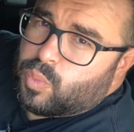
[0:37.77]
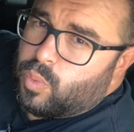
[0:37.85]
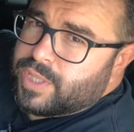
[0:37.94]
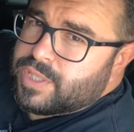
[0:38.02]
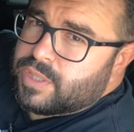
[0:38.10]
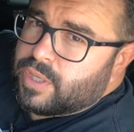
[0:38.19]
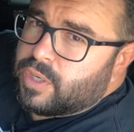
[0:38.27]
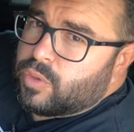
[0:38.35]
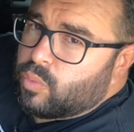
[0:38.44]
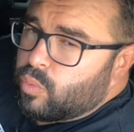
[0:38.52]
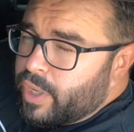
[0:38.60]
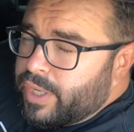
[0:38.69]
once they're
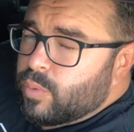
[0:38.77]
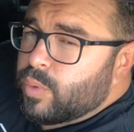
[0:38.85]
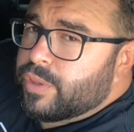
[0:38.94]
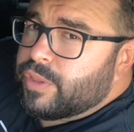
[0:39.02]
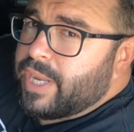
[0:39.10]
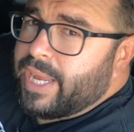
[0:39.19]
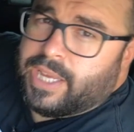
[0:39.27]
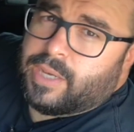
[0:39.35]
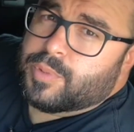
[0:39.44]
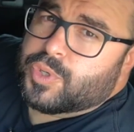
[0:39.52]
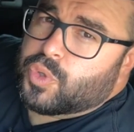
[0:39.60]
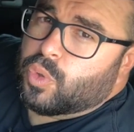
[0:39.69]
running with an
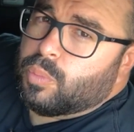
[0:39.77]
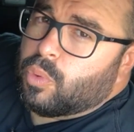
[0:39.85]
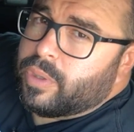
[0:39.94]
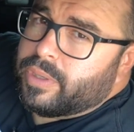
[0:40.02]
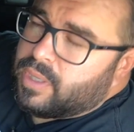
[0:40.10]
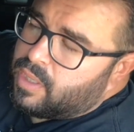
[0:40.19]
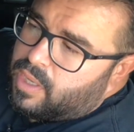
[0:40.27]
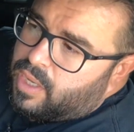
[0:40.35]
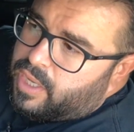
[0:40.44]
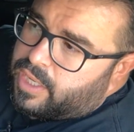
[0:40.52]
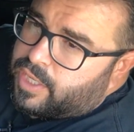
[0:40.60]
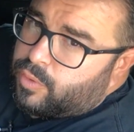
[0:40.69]
AEM control board,
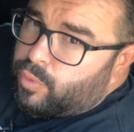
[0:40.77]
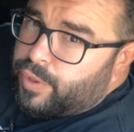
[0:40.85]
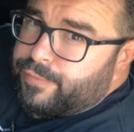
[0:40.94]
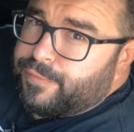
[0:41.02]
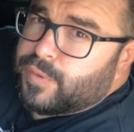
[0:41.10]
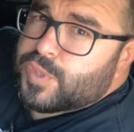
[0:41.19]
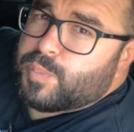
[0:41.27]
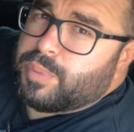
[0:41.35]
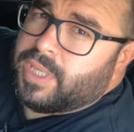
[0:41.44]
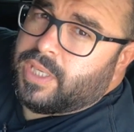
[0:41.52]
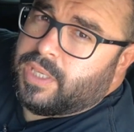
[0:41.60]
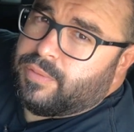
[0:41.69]
can run full
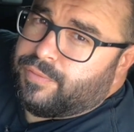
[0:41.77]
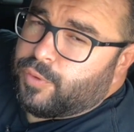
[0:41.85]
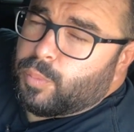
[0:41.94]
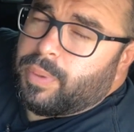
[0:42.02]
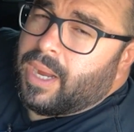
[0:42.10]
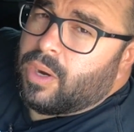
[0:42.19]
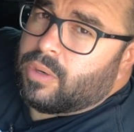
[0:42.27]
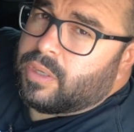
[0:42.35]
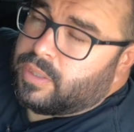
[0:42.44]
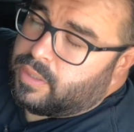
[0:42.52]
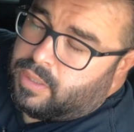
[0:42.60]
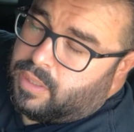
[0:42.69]
speed, full
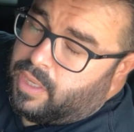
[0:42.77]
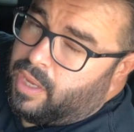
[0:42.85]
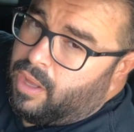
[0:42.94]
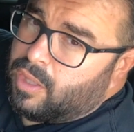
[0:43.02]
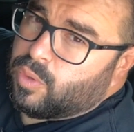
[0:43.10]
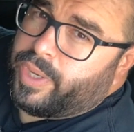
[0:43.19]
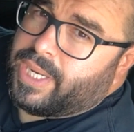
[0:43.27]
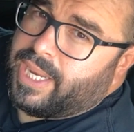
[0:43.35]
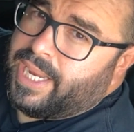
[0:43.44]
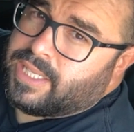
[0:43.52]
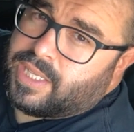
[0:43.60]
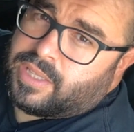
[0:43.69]
power, all the way to
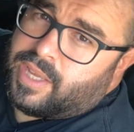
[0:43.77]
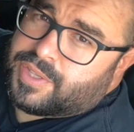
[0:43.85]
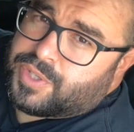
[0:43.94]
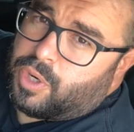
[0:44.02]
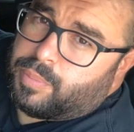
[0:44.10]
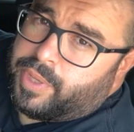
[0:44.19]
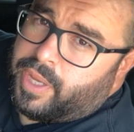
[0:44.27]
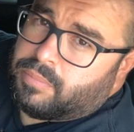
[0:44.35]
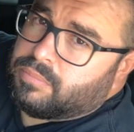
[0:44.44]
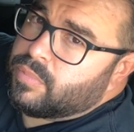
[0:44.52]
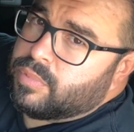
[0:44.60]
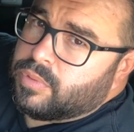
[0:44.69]
18,000 RPM.
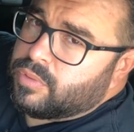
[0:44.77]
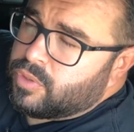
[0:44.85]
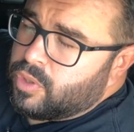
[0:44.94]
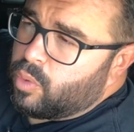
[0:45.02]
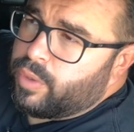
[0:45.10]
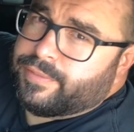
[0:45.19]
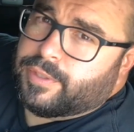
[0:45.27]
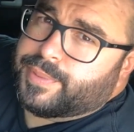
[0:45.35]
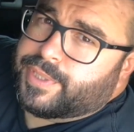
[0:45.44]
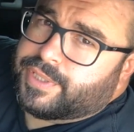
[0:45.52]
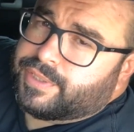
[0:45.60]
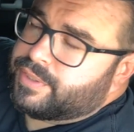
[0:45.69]
No rev
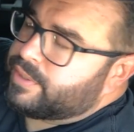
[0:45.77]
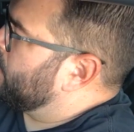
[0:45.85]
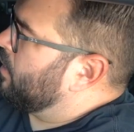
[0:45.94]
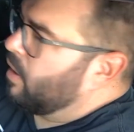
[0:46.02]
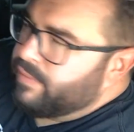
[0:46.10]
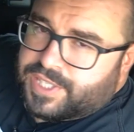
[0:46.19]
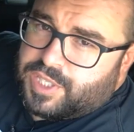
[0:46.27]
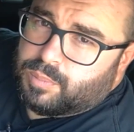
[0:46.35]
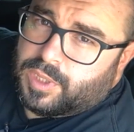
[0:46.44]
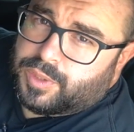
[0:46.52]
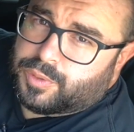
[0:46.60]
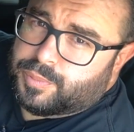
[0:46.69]
limiters, all that's
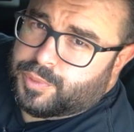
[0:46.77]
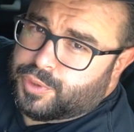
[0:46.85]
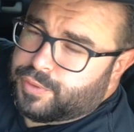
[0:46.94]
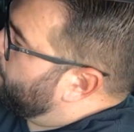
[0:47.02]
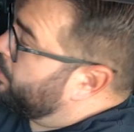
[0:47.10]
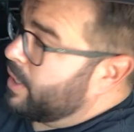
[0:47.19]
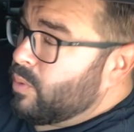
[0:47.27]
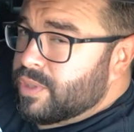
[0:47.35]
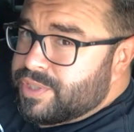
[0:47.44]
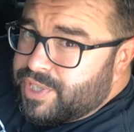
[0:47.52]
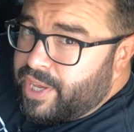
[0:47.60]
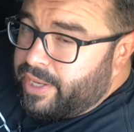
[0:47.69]
completely removed. But I
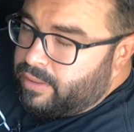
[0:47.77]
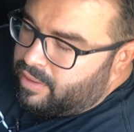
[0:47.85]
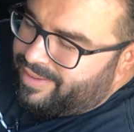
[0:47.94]
will say,